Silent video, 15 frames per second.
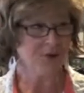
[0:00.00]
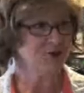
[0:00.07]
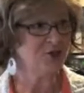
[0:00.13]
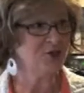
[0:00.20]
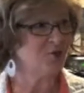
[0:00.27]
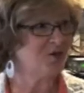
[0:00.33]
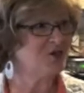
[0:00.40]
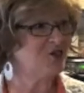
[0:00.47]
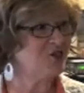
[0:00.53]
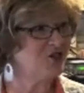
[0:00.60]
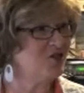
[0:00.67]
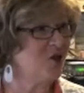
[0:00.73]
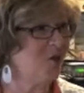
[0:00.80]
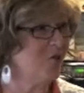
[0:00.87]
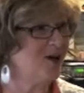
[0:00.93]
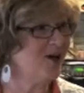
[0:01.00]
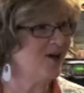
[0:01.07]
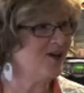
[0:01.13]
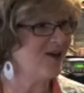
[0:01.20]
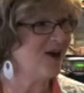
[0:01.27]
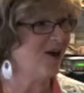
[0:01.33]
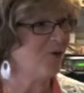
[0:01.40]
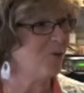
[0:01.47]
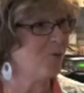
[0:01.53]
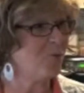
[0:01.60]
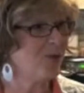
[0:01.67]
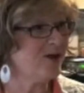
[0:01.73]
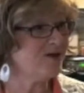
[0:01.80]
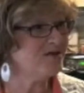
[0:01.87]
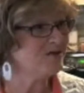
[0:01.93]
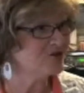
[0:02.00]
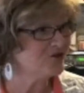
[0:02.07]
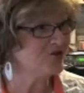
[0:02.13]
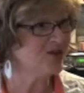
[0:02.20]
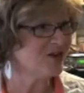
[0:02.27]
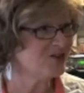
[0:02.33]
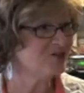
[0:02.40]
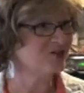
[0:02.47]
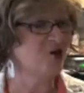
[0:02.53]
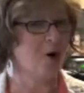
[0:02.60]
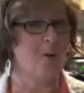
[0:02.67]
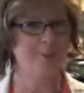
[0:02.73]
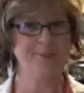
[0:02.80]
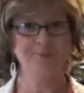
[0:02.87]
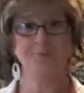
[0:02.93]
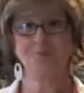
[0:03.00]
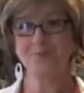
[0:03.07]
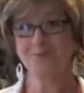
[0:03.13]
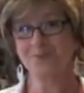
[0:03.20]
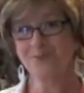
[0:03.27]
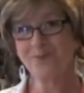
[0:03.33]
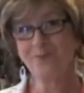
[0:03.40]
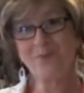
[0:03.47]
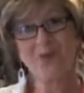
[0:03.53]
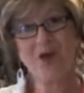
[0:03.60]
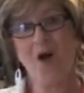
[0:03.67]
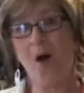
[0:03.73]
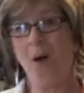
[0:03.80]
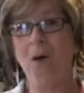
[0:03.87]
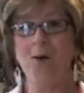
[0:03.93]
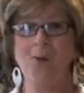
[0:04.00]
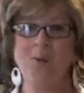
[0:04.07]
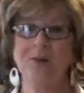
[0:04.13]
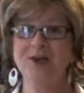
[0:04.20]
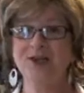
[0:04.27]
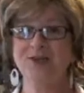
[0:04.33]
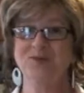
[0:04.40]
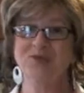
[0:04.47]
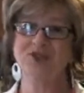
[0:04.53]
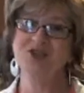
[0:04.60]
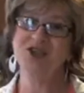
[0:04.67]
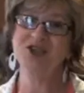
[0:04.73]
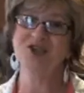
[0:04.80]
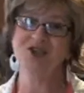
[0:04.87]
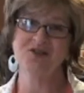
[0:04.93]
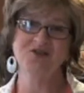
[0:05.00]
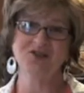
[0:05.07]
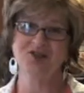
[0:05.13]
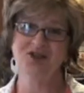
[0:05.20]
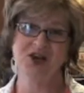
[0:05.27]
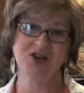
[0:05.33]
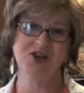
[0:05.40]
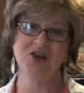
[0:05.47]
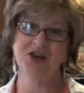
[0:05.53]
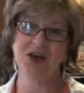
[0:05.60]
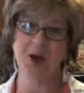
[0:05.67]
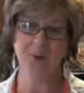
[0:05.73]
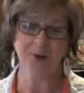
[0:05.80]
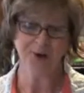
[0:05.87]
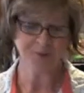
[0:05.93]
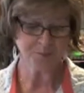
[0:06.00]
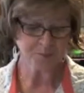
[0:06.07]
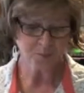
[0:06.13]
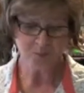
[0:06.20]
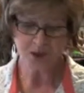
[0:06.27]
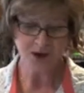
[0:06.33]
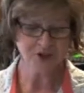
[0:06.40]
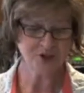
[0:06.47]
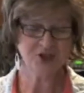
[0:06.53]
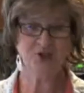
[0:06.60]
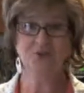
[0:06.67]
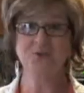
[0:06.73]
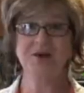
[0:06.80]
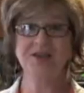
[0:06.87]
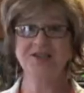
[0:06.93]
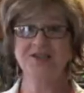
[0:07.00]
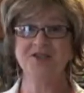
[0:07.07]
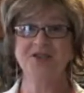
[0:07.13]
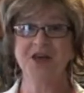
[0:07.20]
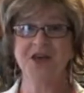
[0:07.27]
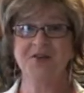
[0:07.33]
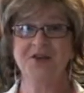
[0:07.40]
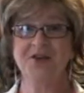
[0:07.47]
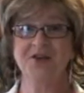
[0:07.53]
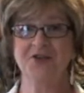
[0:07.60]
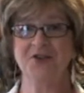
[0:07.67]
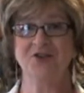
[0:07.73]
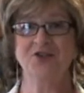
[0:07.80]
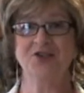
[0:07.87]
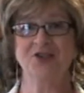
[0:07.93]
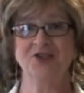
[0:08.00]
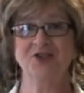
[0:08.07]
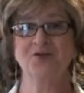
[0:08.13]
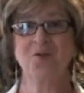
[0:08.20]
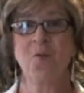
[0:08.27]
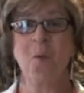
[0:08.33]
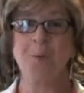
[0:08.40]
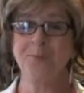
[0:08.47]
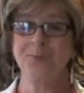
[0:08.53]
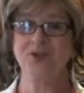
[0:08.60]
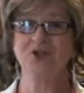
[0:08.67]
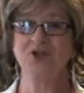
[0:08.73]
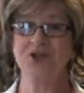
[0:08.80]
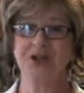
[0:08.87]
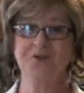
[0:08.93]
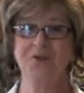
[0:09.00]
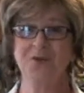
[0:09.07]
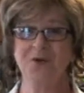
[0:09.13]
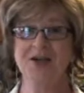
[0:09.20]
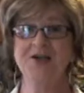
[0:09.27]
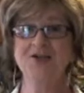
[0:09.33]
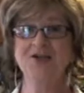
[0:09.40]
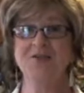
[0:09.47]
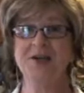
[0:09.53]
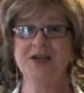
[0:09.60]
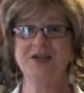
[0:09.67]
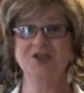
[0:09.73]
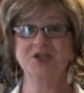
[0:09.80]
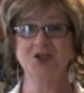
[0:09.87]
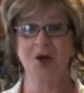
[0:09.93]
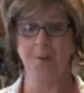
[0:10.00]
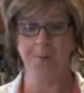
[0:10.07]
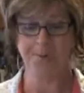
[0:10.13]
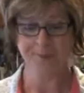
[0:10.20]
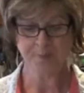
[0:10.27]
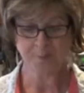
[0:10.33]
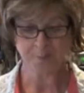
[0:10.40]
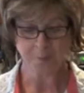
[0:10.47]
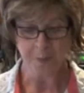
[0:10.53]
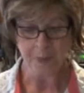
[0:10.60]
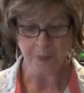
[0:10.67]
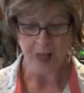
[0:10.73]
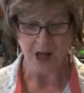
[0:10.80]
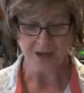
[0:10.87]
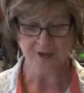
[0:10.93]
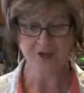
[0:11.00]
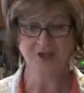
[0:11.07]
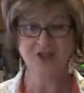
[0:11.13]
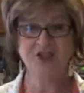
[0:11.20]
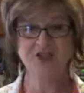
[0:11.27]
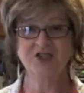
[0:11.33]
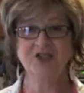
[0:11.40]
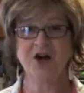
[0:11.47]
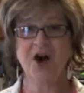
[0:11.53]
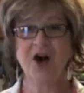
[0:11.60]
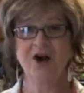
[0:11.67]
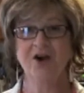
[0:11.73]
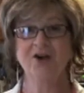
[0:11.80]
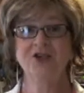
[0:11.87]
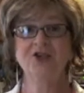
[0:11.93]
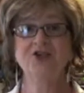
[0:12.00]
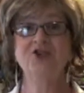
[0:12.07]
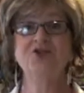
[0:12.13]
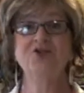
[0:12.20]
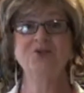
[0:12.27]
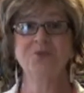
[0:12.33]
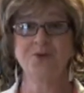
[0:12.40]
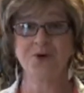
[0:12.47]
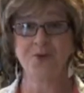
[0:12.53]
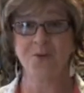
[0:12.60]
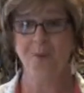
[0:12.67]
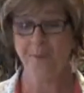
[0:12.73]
No, I said no, not yet. Wait until the guests come. My husband stands off the side of the camera, just waiting to dive into these things. But he's going to have to wait until my guests come, because these are super